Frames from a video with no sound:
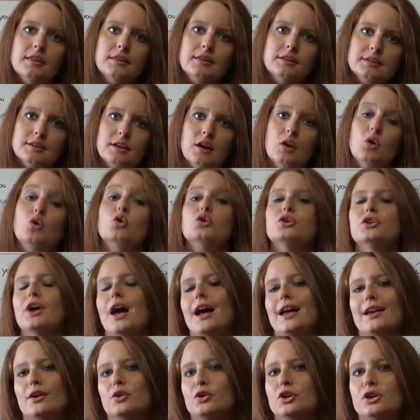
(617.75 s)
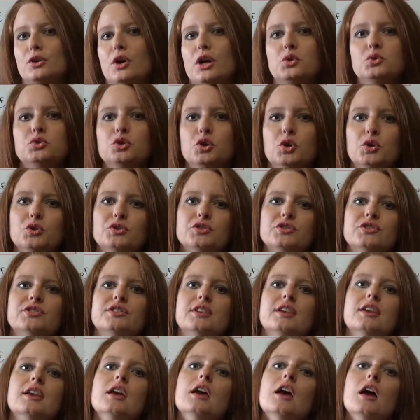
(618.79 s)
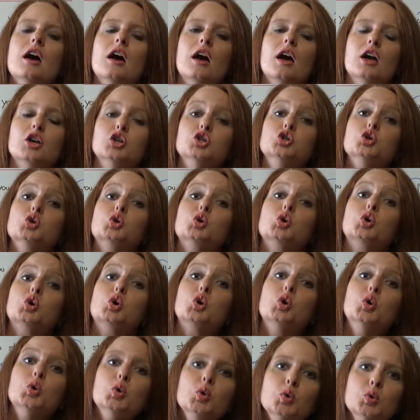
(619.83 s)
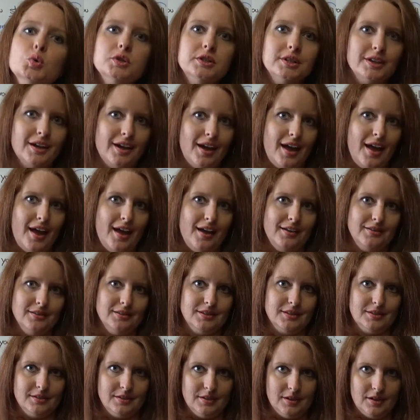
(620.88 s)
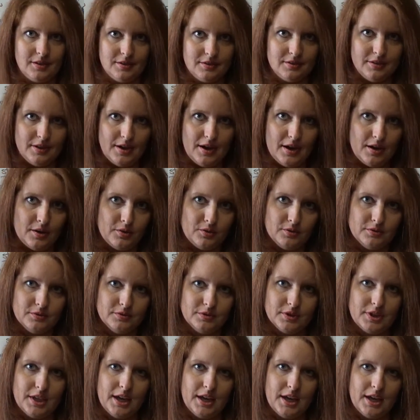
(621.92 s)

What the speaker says: This, or I could also say you could answer now,